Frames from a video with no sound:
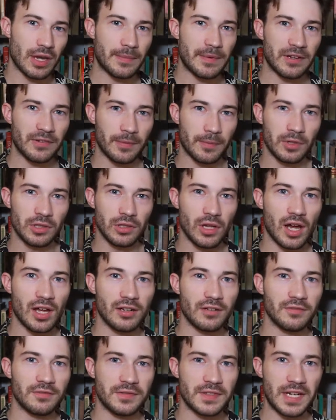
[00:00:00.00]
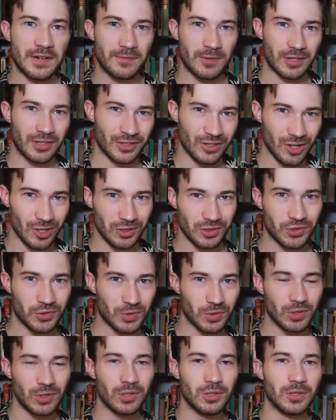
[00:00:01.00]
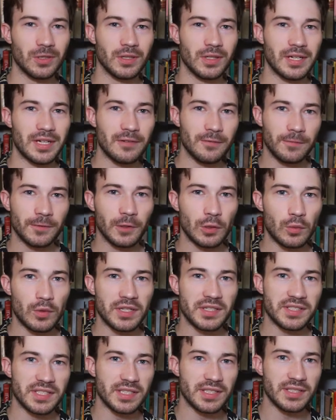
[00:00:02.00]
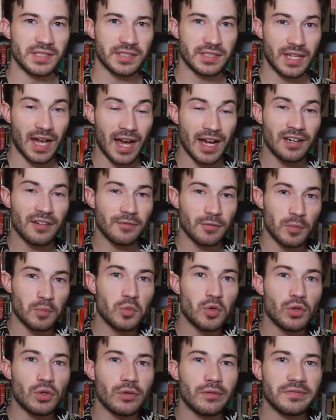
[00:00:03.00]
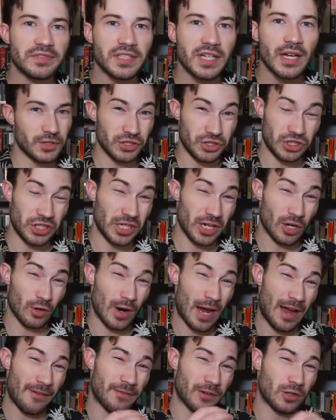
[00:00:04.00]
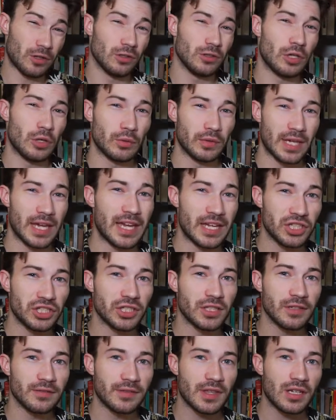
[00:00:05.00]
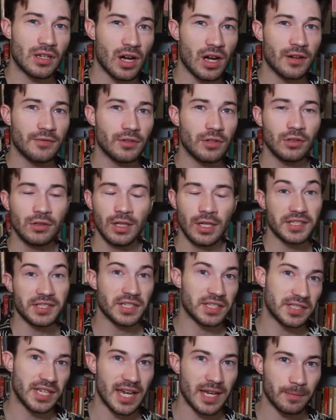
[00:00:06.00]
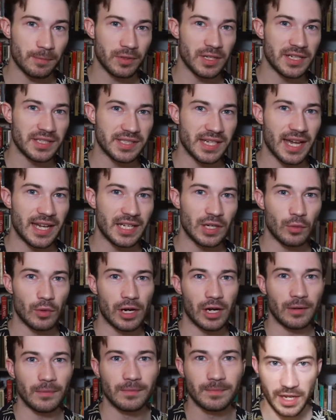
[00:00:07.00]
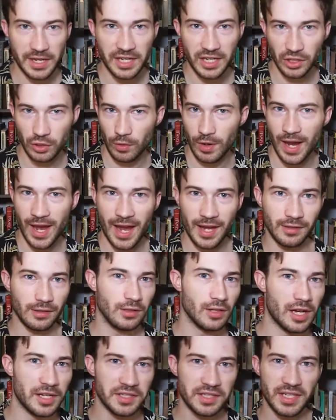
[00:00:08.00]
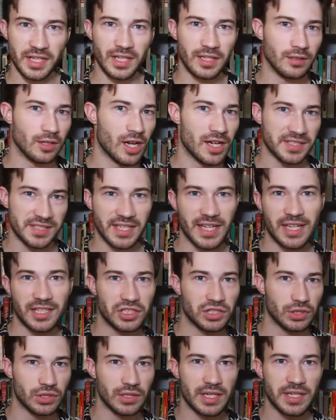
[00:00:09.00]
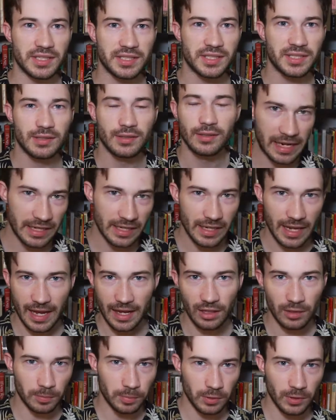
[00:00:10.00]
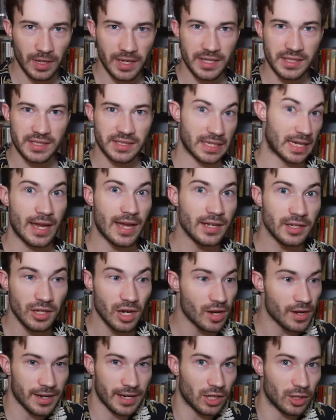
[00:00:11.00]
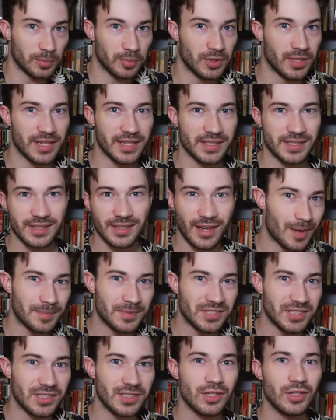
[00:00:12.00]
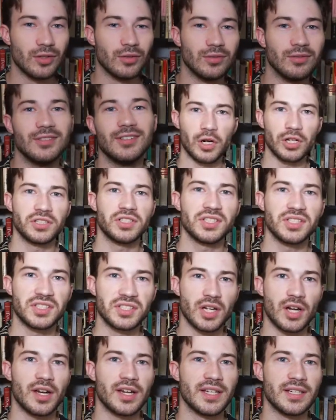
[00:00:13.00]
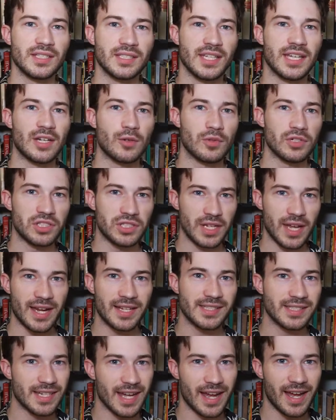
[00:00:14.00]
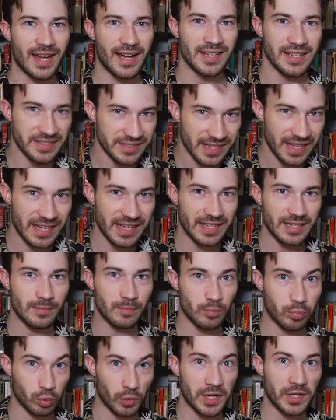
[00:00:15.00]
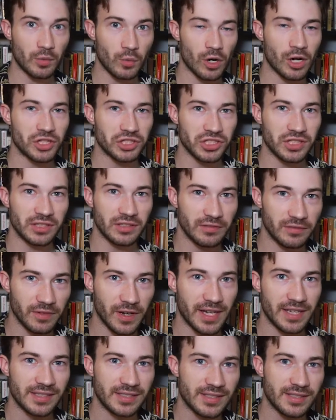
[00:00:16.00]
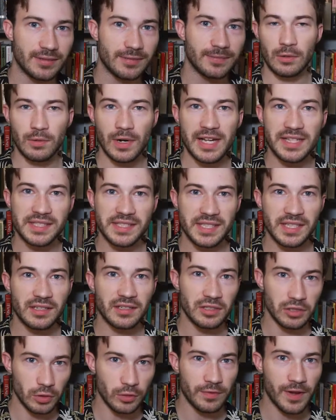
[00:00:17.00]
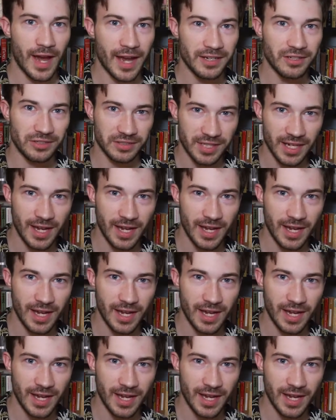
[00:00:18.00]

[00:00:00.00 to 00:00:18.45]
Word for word: coming from a lot of different cultural influence references kind of removes the geographical location of the novel. This could take place anywhere. Leningrad, London, Los Angeles, any L place and not L place. Up to you. Burgess saw his language nadsat as a brainwashing device. He writes in You've Had Your